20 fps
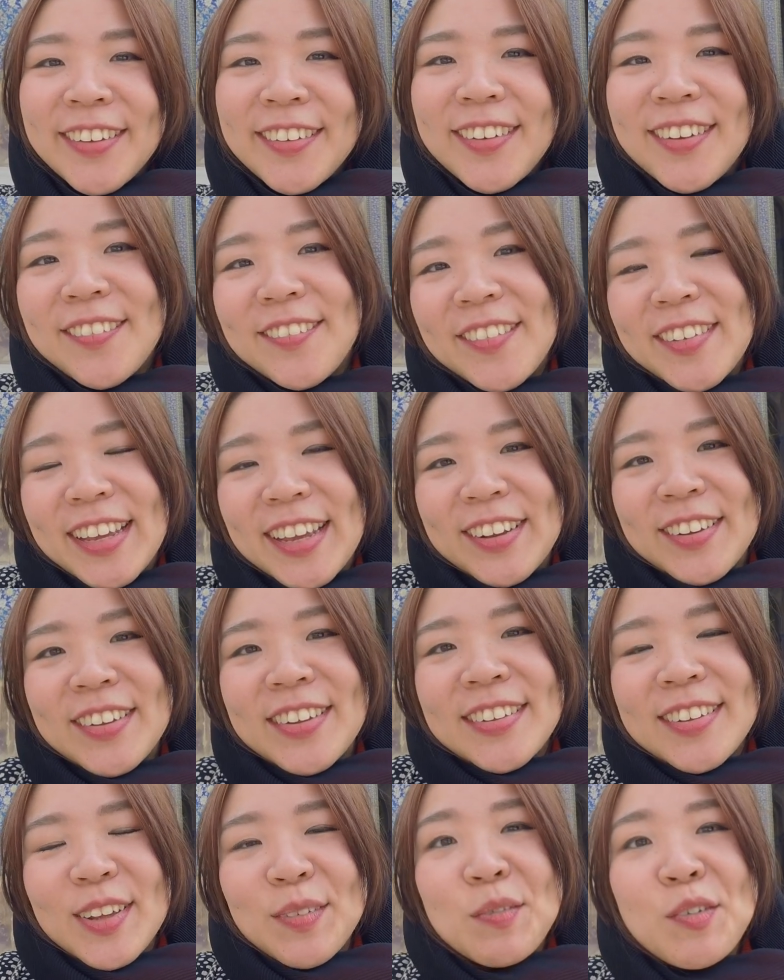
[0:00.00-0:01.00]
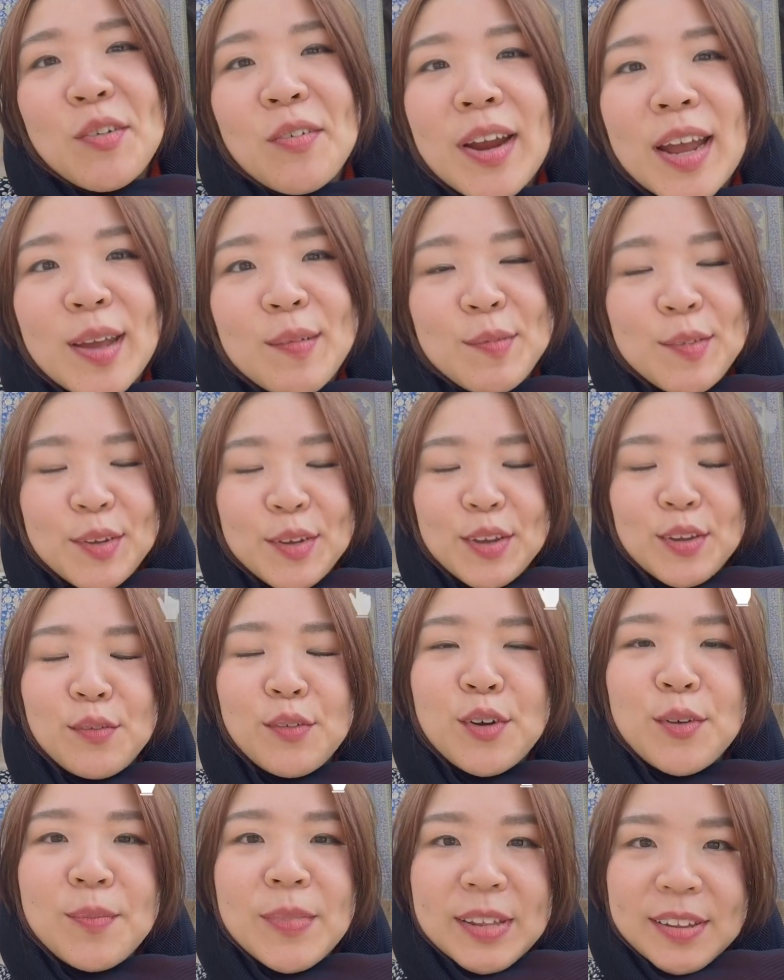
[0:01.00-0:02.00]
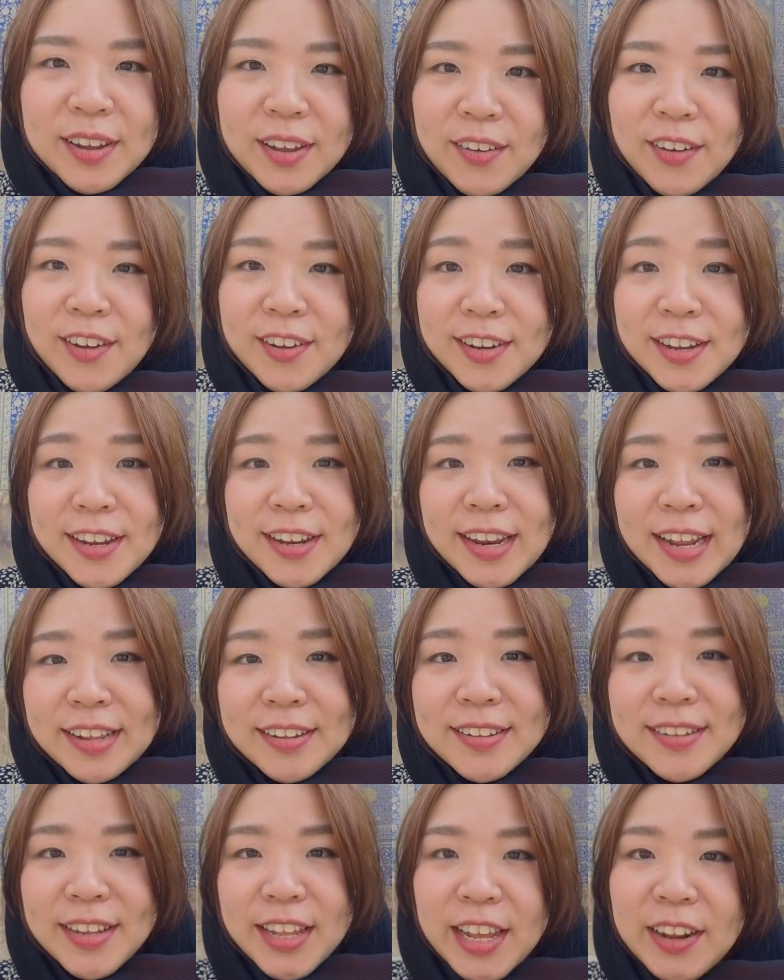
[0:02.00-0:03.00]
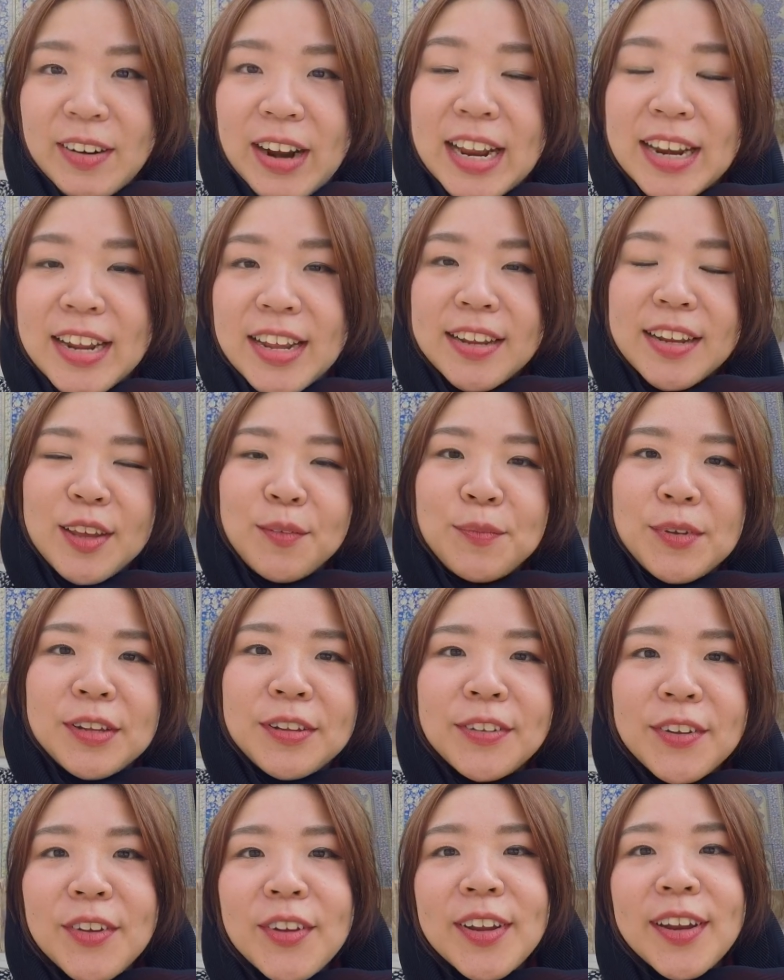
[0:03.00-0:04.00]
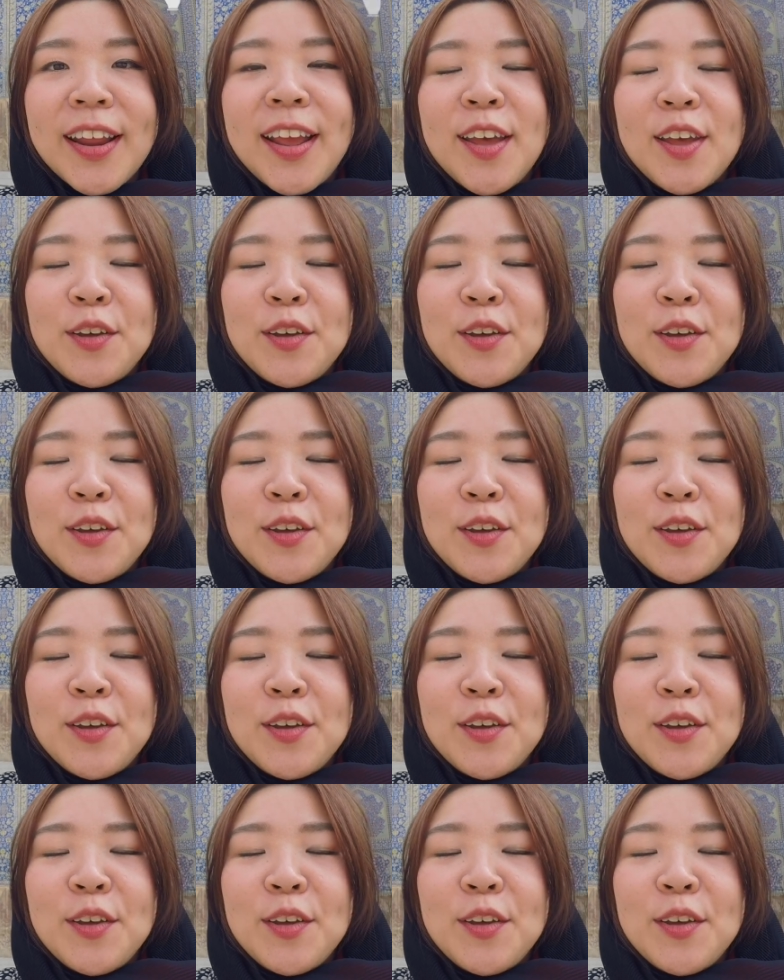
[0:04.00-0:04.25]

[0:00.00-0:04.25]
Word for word: don't forget to subscribe so you won't miss out on the next Iranian episode,